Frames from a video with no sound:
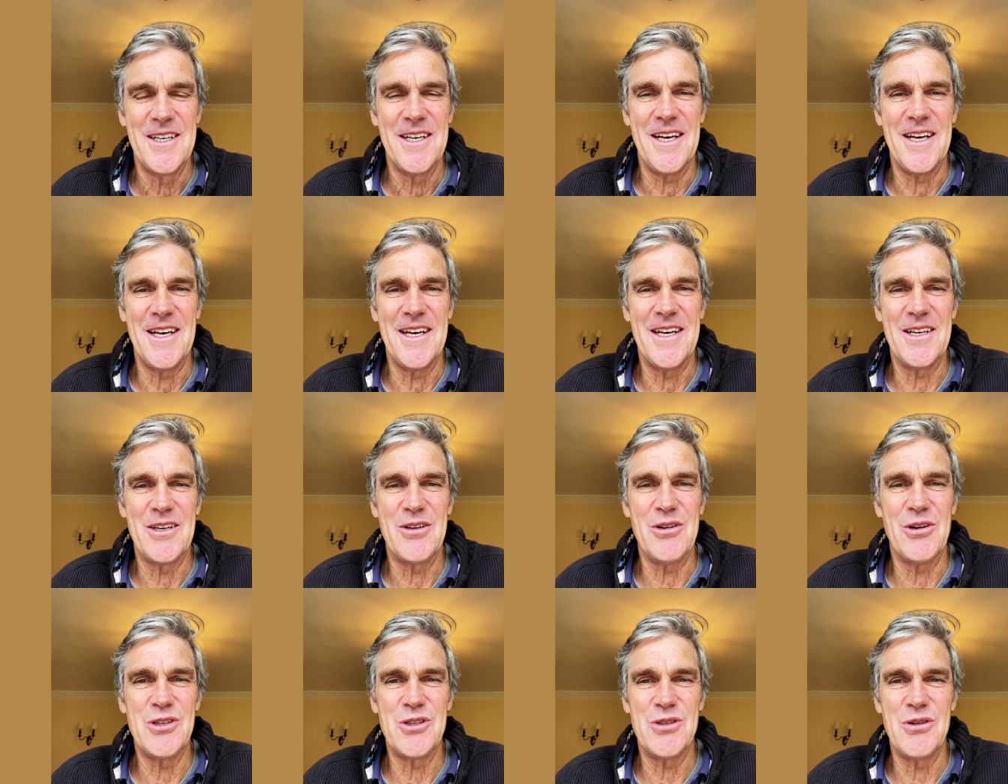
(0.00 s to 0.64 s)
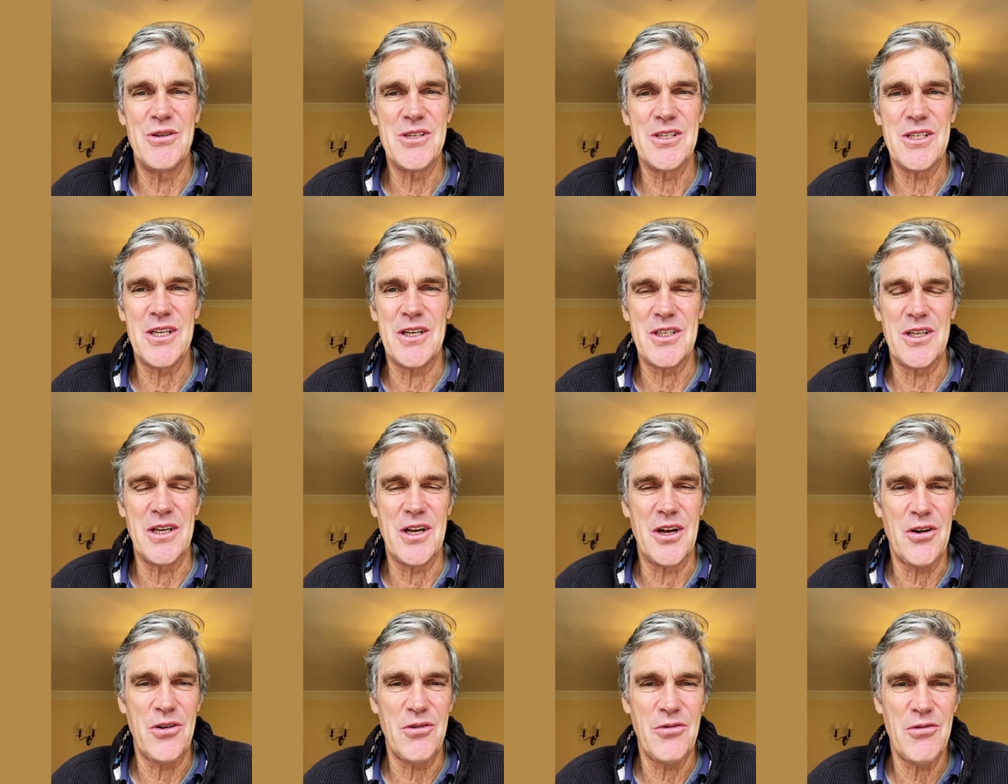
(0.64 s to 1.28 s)
Uh, God doing such
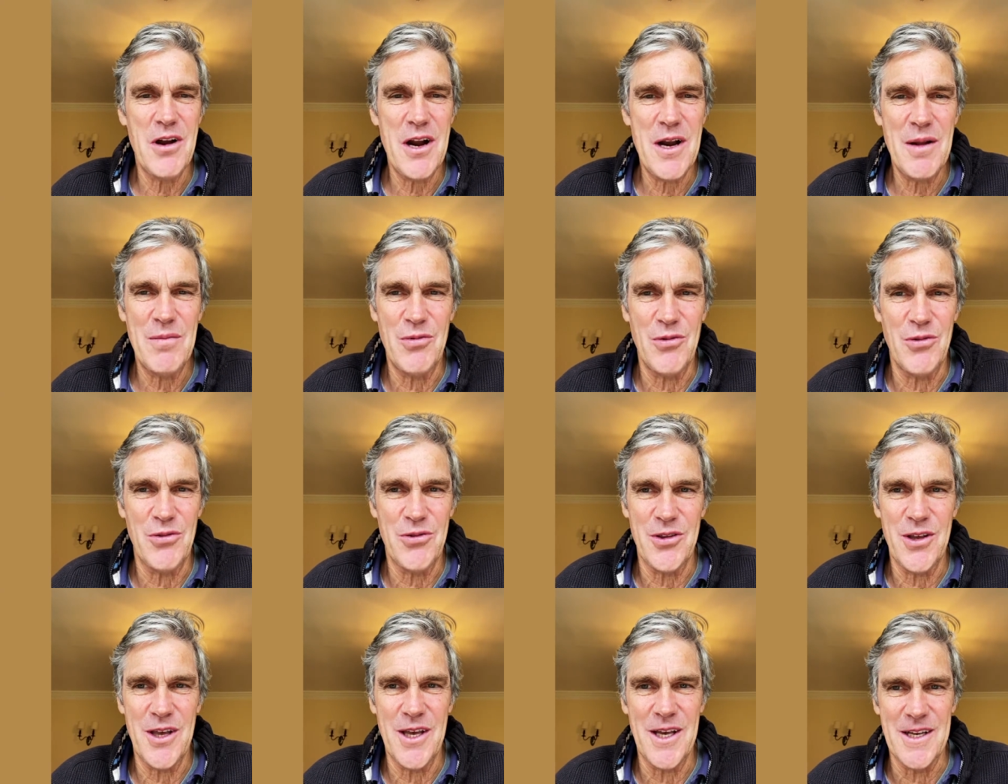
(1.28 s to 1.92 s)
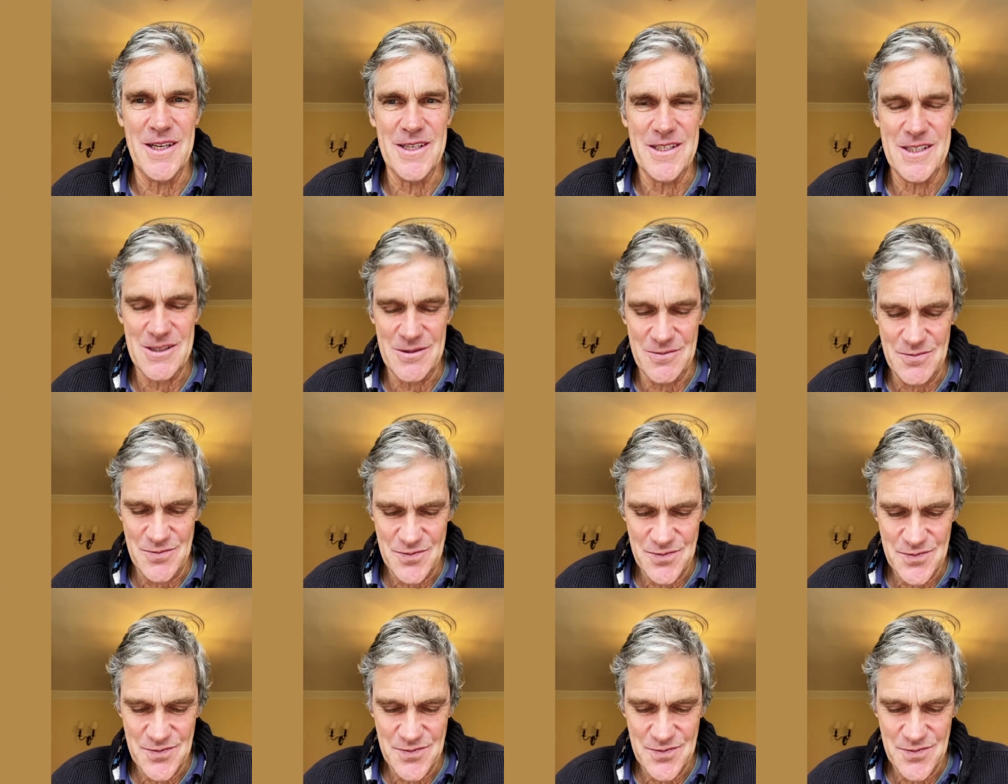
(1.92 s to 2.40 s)
incredible things.